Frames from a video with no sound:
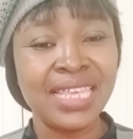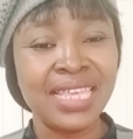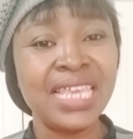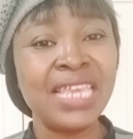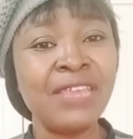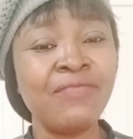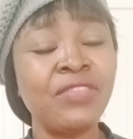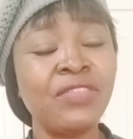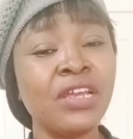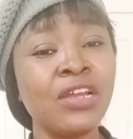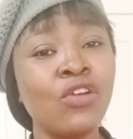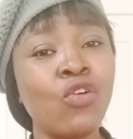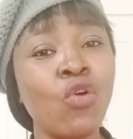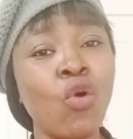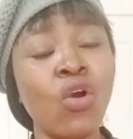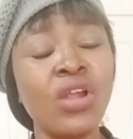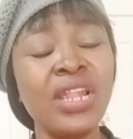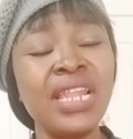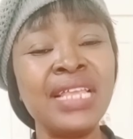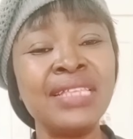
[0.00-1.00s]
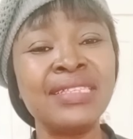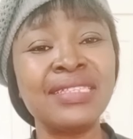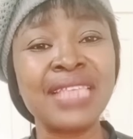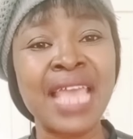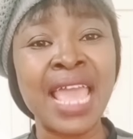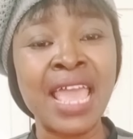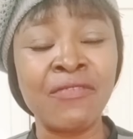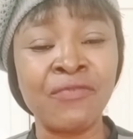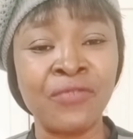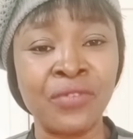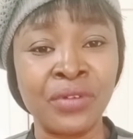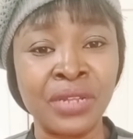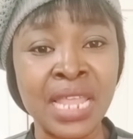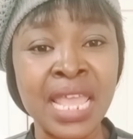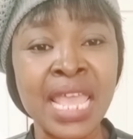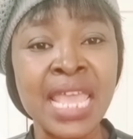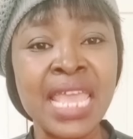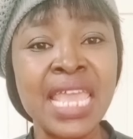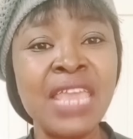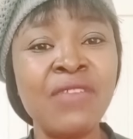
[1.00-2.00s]
If the goal is heaven,
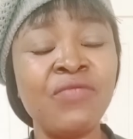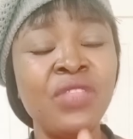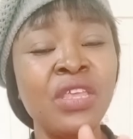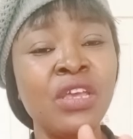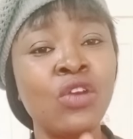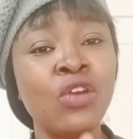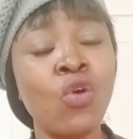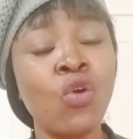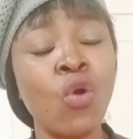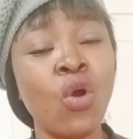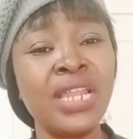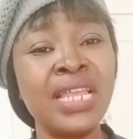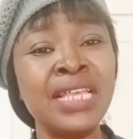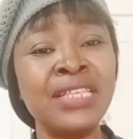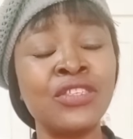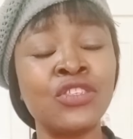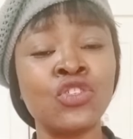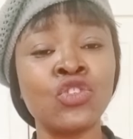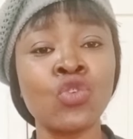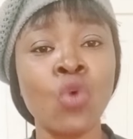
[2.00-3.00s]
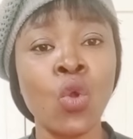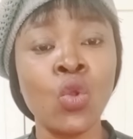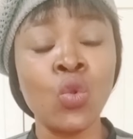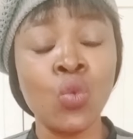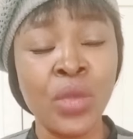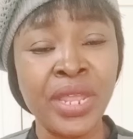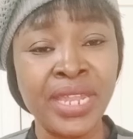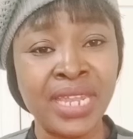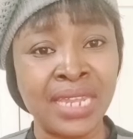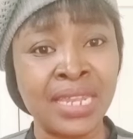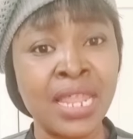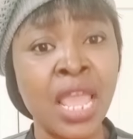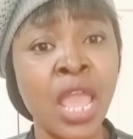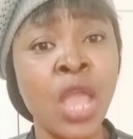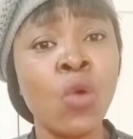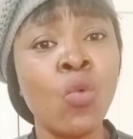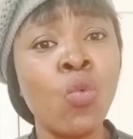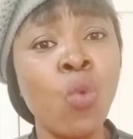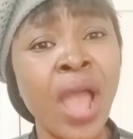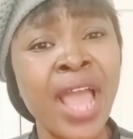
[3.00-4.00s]
if the goal is soul winning,
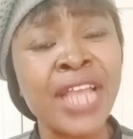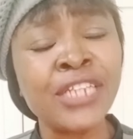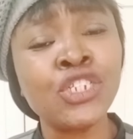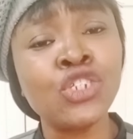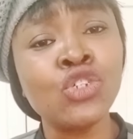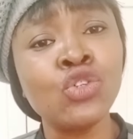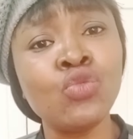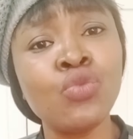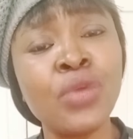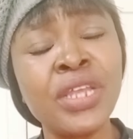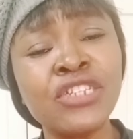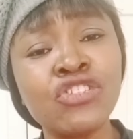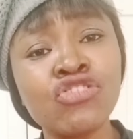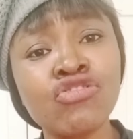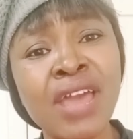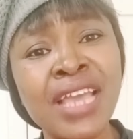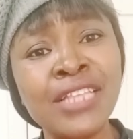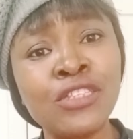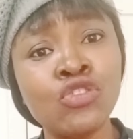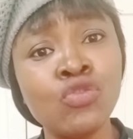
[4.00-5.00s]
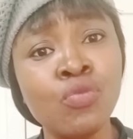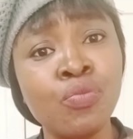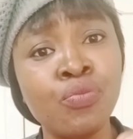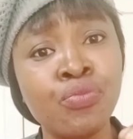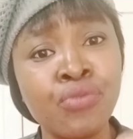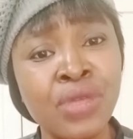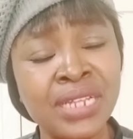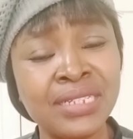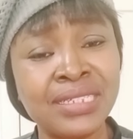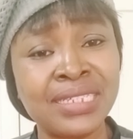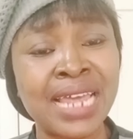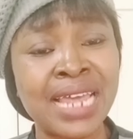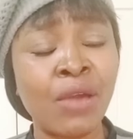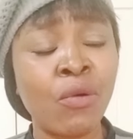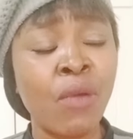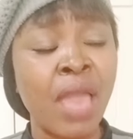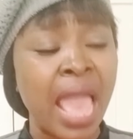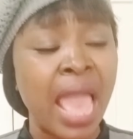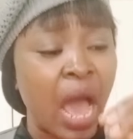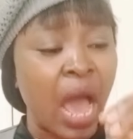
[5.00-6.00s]
why should we try to bring
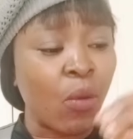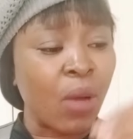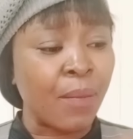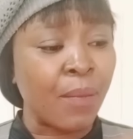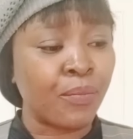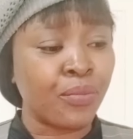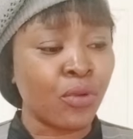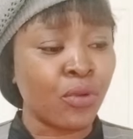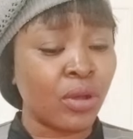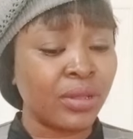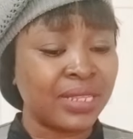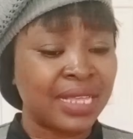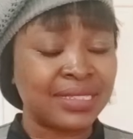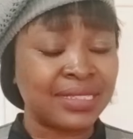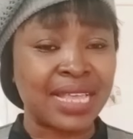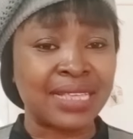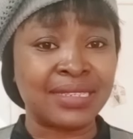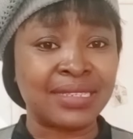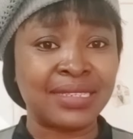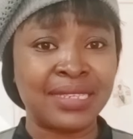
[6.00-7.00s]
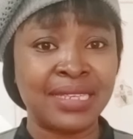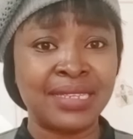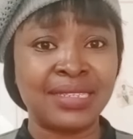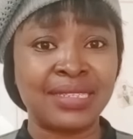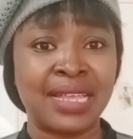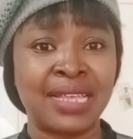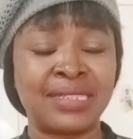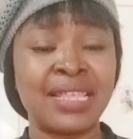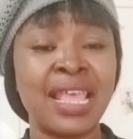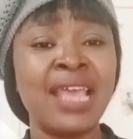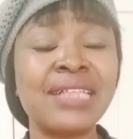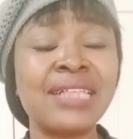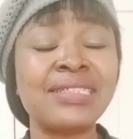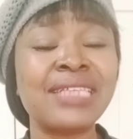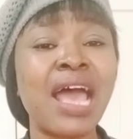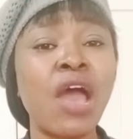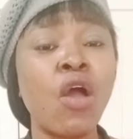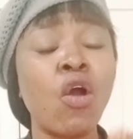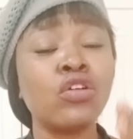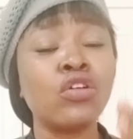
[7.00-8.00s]
down our brothers and sisters that
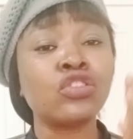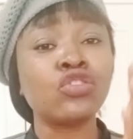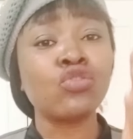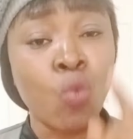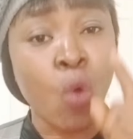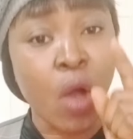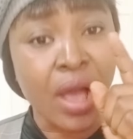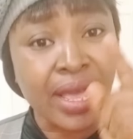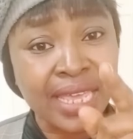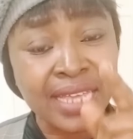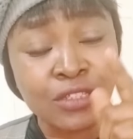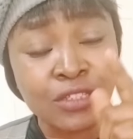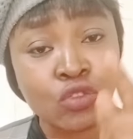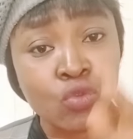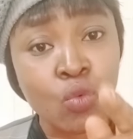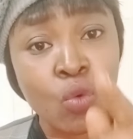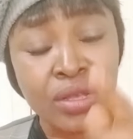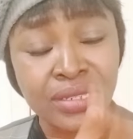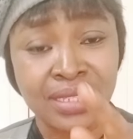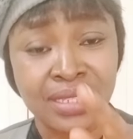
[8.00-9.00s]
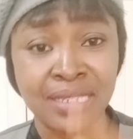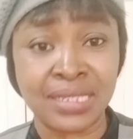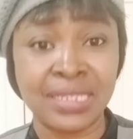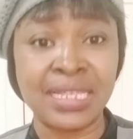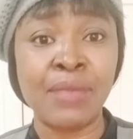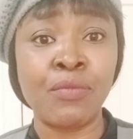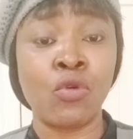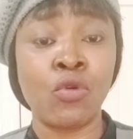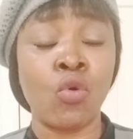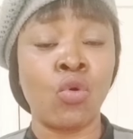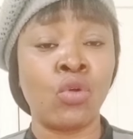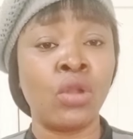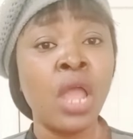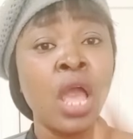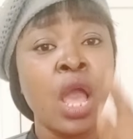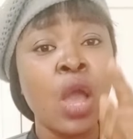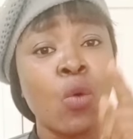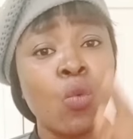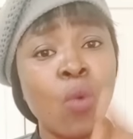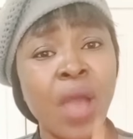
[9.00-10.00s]
are also working towards the same goal?
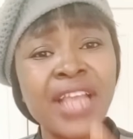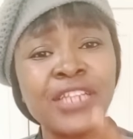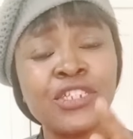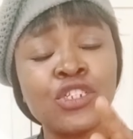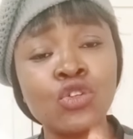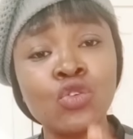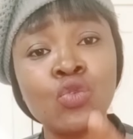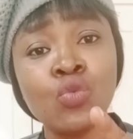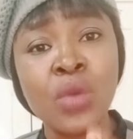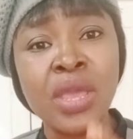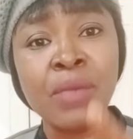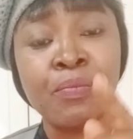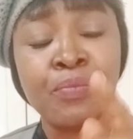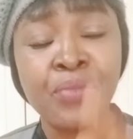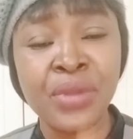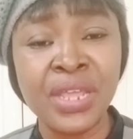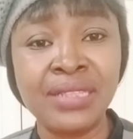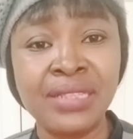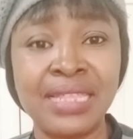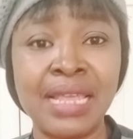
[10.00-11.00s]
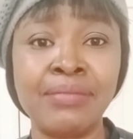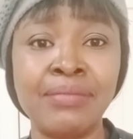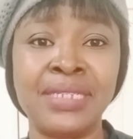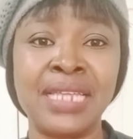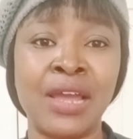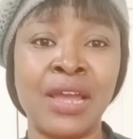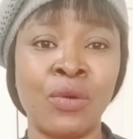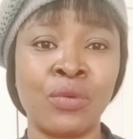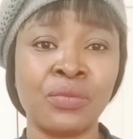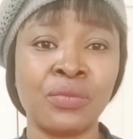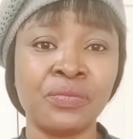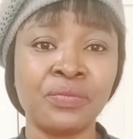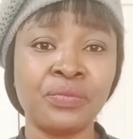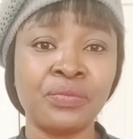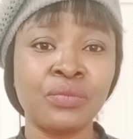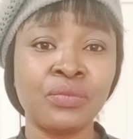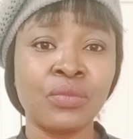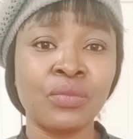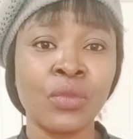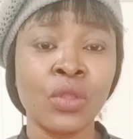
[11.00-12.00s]
Why should we bring them down?
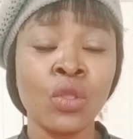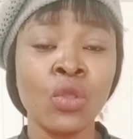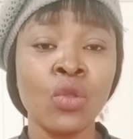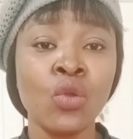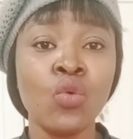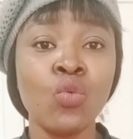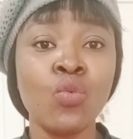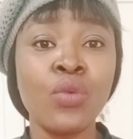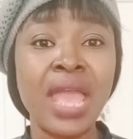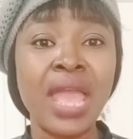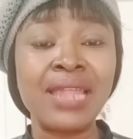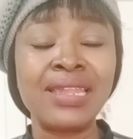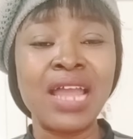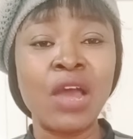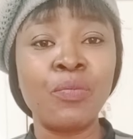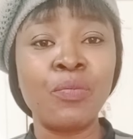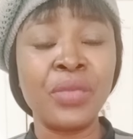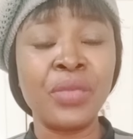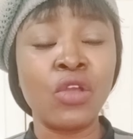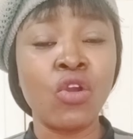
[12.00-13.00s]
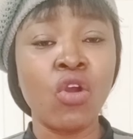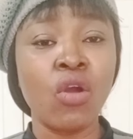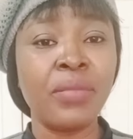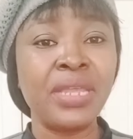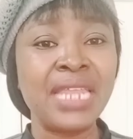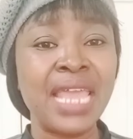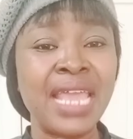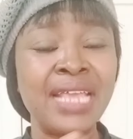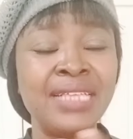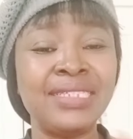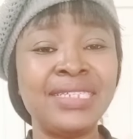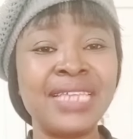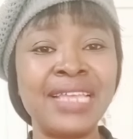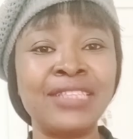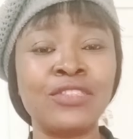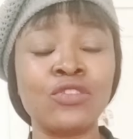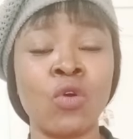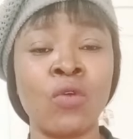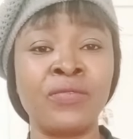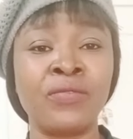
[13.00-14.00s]
We are now becoming
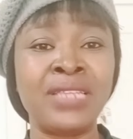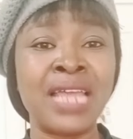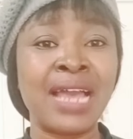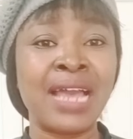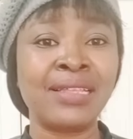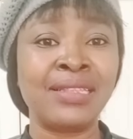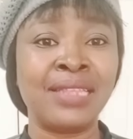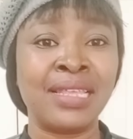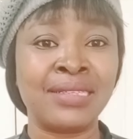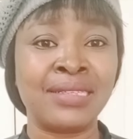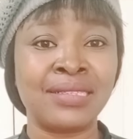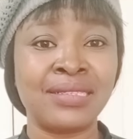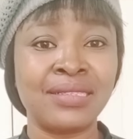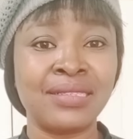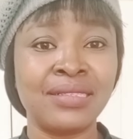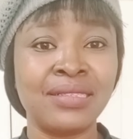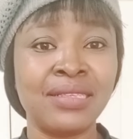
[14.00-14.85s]
agents of darkness.